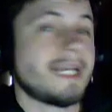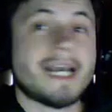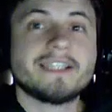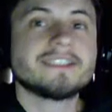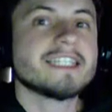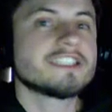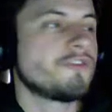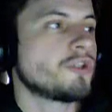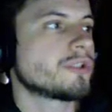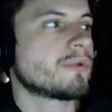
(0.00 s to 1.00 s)
And the last
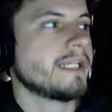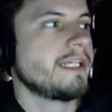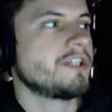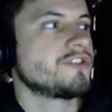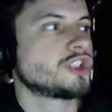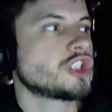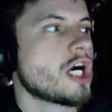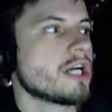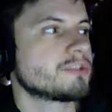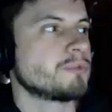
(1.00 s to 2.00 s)
folder right here is
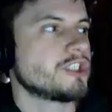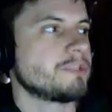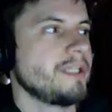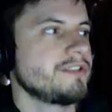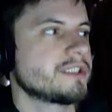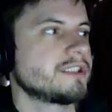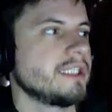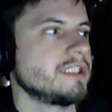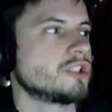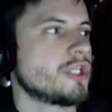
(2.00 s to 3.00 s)
logs, which is
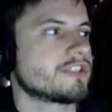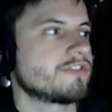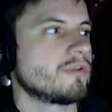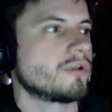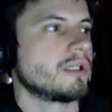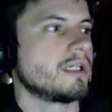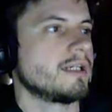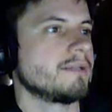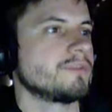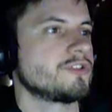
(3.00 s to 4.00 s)
basically logs for
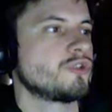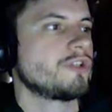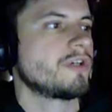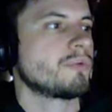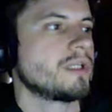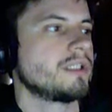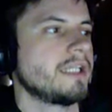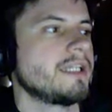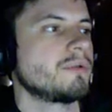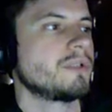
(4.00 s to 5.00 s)
the server that